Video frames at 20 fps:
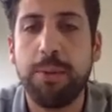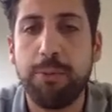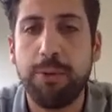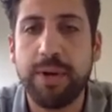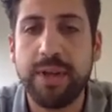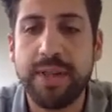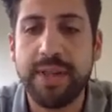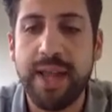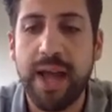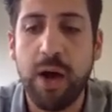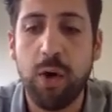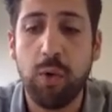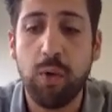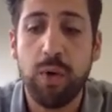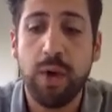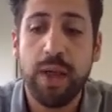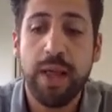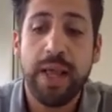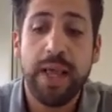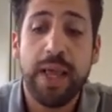Prettau.
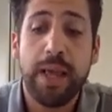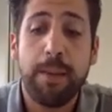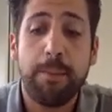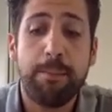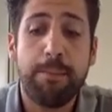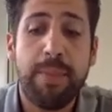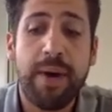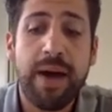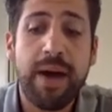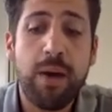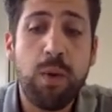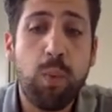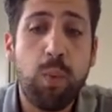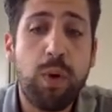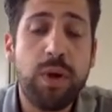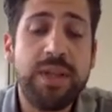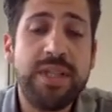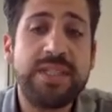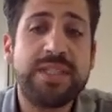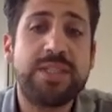But
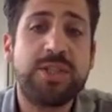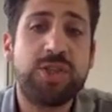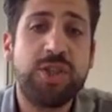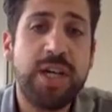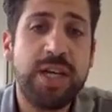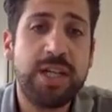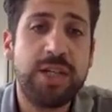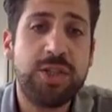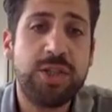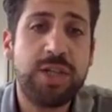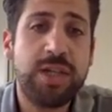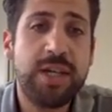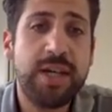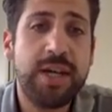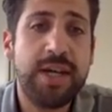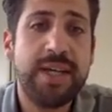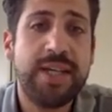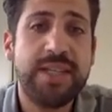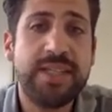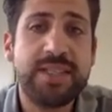what is
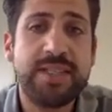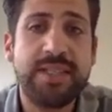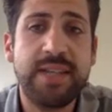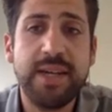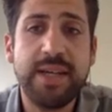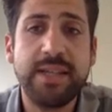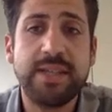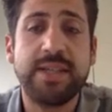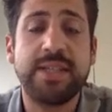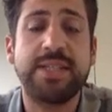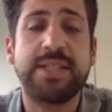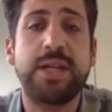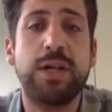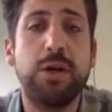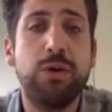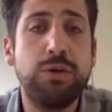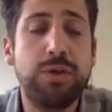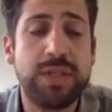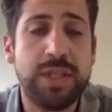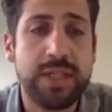changing is the
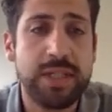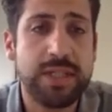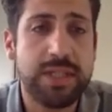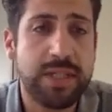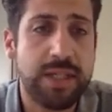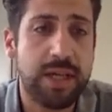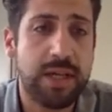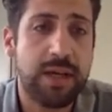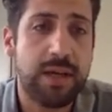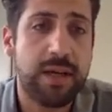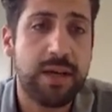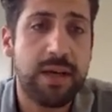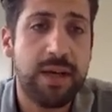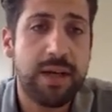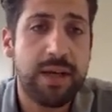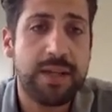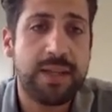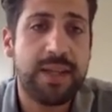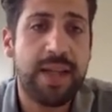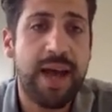translucency,
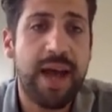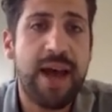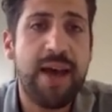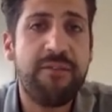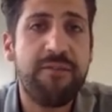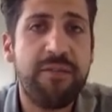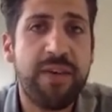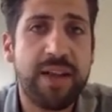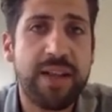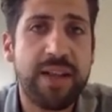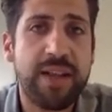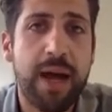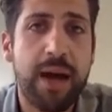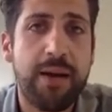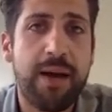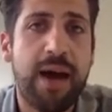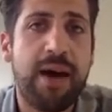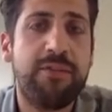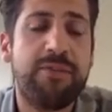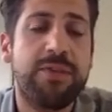the effect
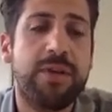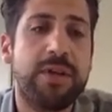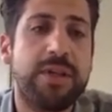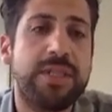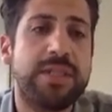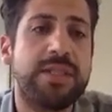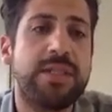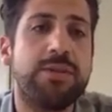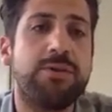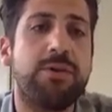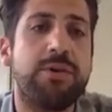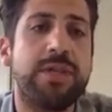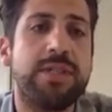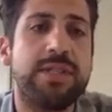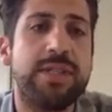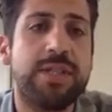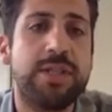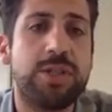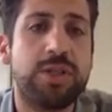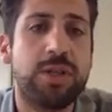after
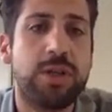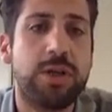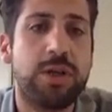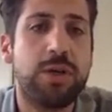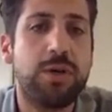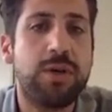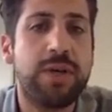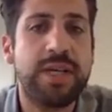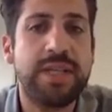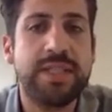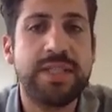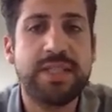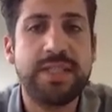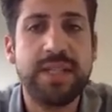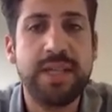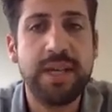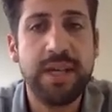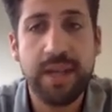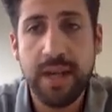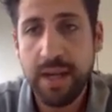desinterization. You can
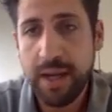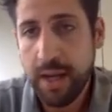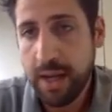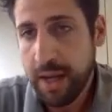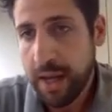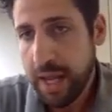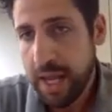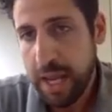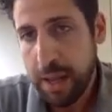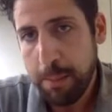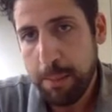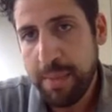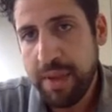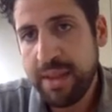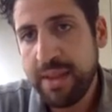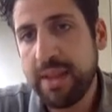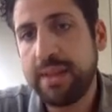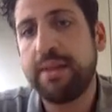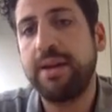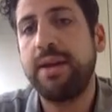see
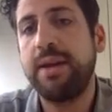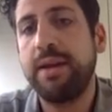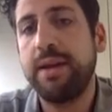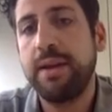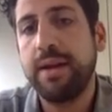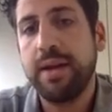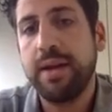immediately